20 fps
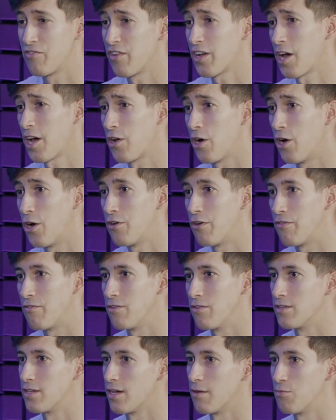If I got 100
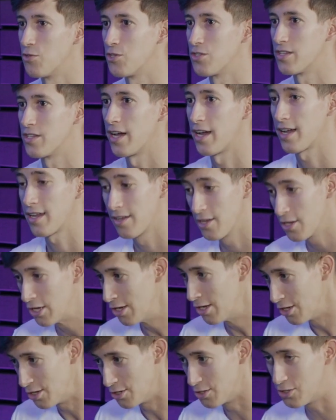views, I'm just like,
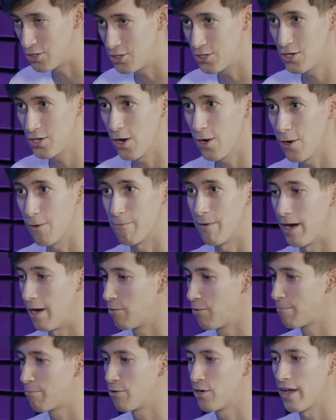dope. I
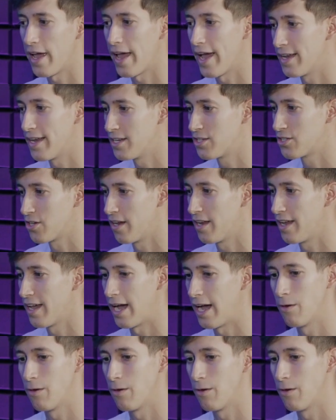would put edits on it.